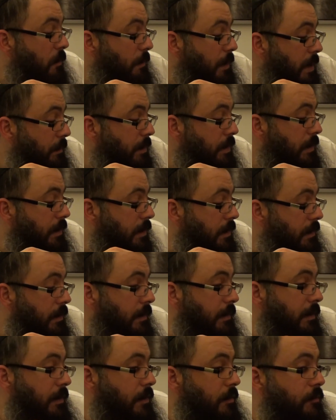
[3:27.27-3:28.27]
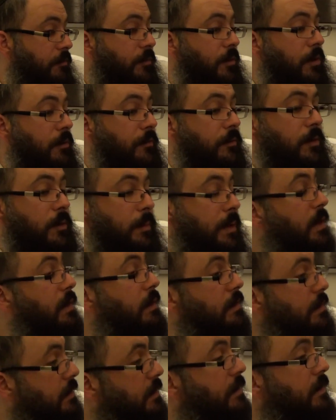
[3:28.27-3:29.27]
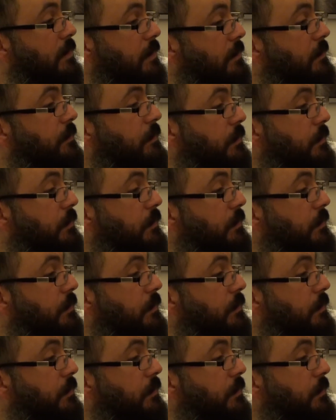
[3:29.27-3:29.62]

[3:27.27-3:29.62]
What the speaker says: maybe for a few minutes,